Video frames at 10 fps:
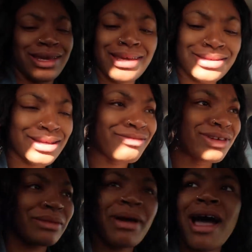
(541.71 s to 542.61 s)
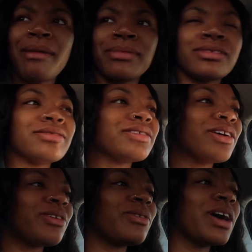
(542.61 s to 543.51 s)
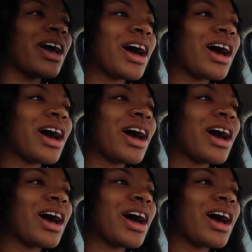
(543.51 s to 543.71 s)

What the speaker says: to get is something really popping. So